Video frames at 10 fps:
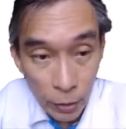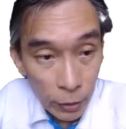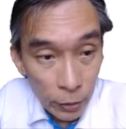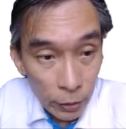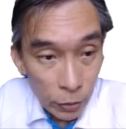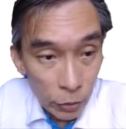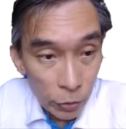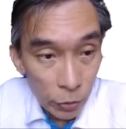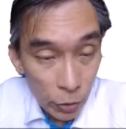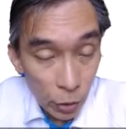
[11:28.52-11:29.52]
So
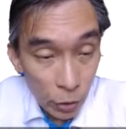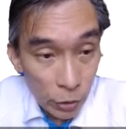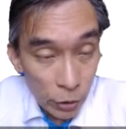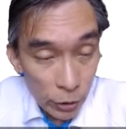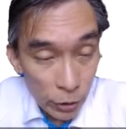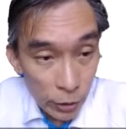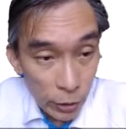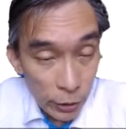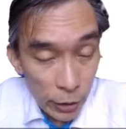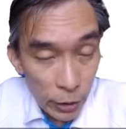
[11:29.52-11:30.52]
a
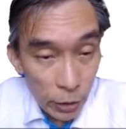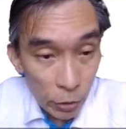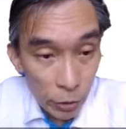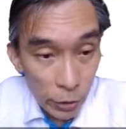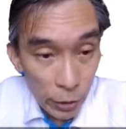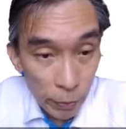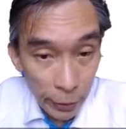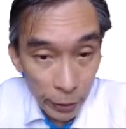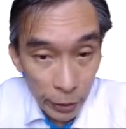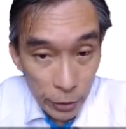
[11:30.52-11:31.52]
single hosting package
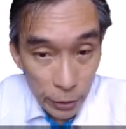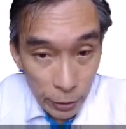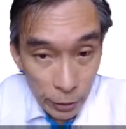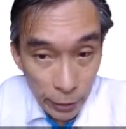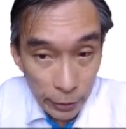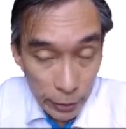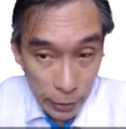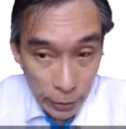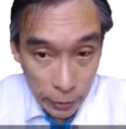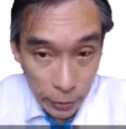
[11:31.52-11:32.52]
like this
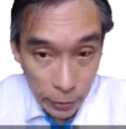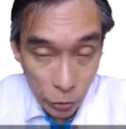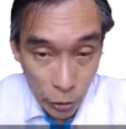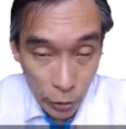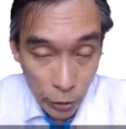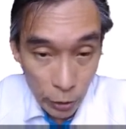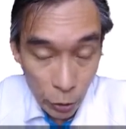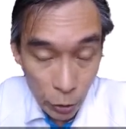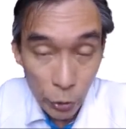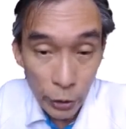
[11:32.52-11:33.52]
is actually good
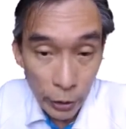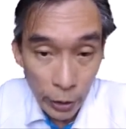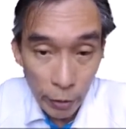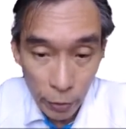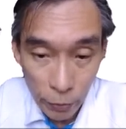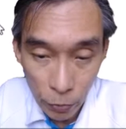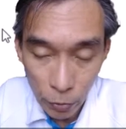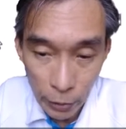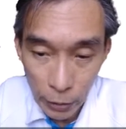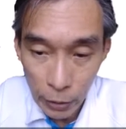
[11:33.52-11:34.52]
enough for a
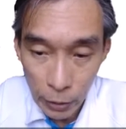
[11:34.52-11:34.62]
beginner.